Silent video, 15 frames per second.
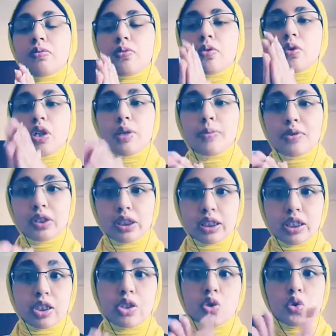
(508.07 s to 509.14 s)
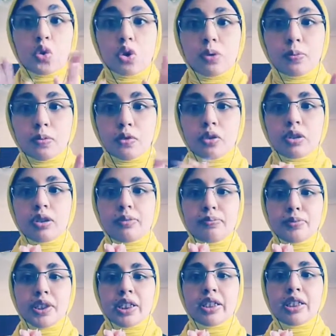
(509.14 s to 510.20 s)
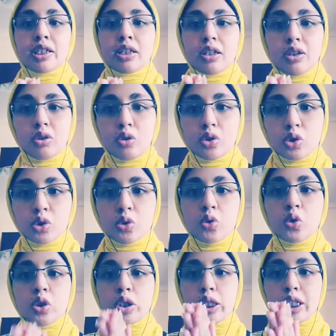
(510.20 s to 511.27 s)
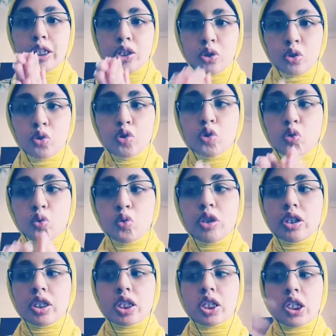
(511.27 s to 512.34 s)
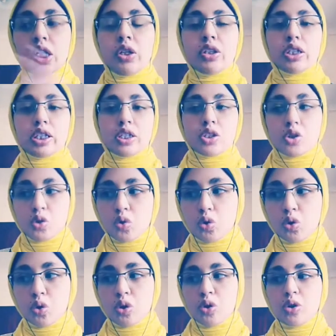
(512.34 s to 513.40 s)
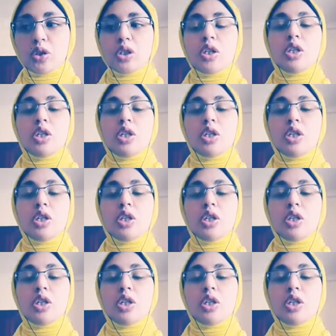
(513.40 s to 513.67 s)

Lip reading: 40% or more being also diagnosed with a conduct disorder,